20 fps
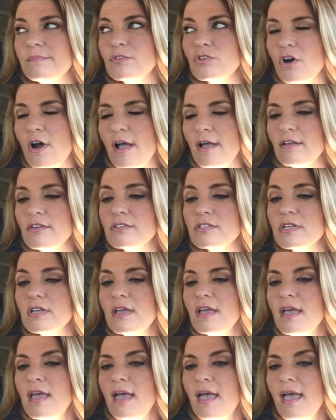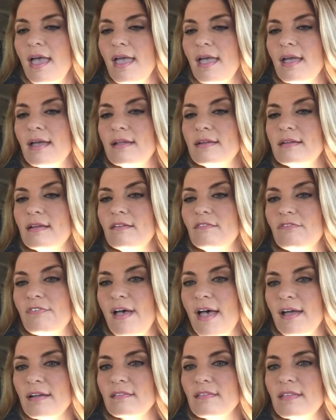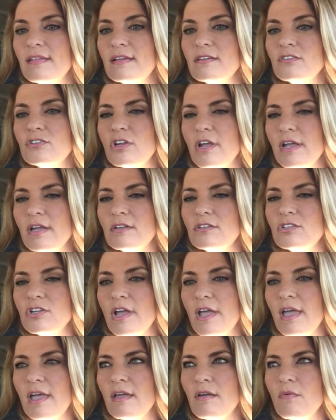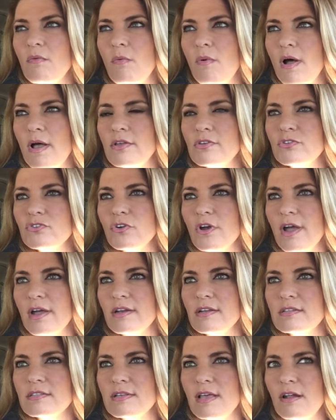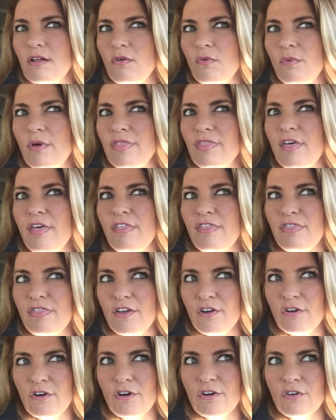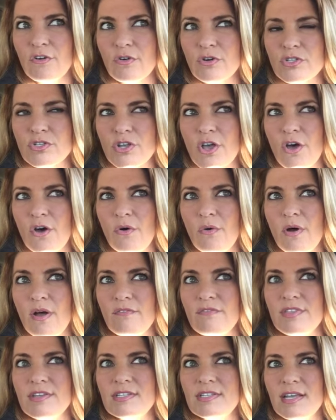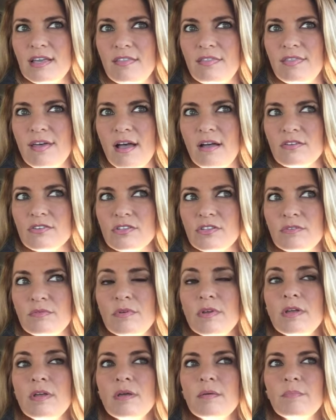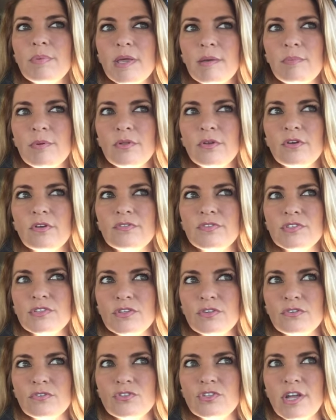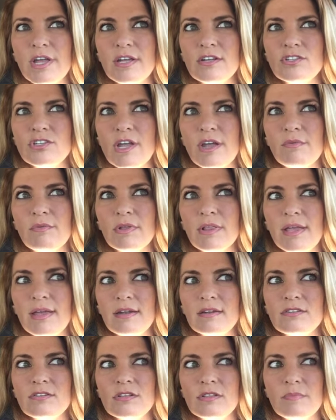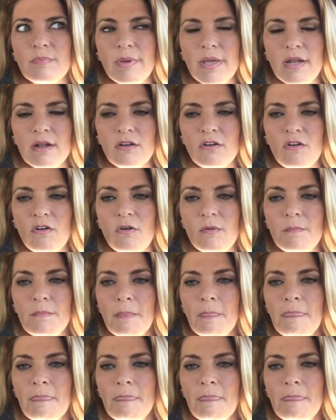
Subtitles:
trials, and in fact that J&J was trying to settle with a third or so of the 10,000 people who have sued J&J related to the Pinnacle.